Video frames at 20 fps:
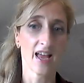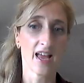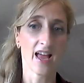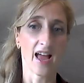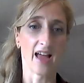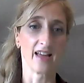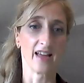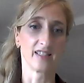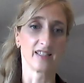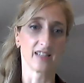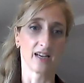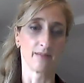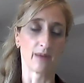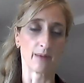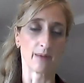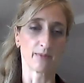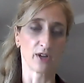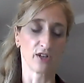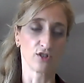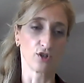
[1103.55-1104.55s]
and I'm
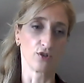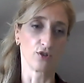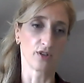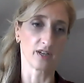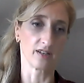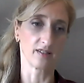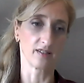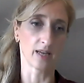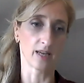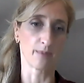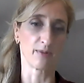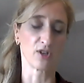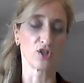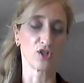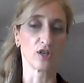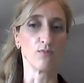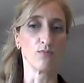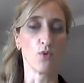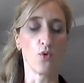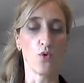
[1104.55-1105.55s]
going to look at
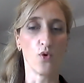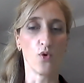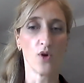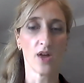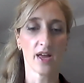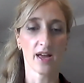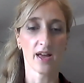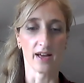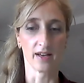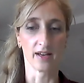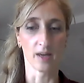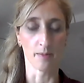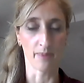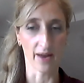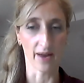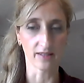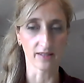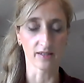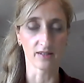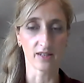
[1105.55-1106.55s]
establishing more
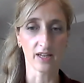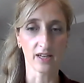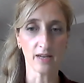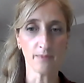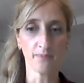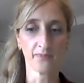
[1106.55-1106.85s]
capacity.